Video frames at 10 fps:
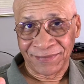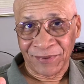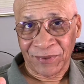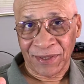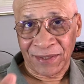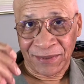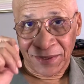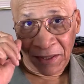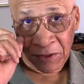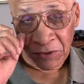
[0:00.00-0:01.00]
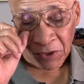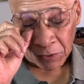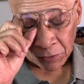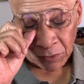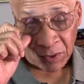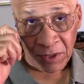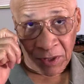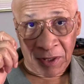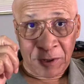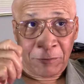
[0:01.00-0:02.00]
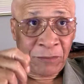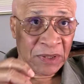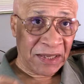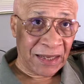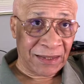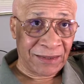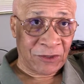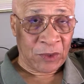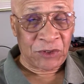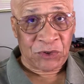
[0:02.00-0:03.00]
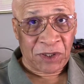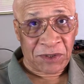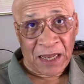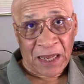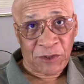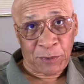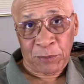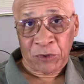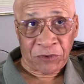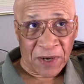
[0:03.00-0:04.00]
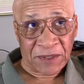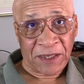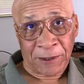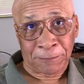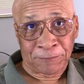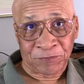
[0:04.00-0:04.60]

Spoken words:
Okay? So, but, heck shit has people around him.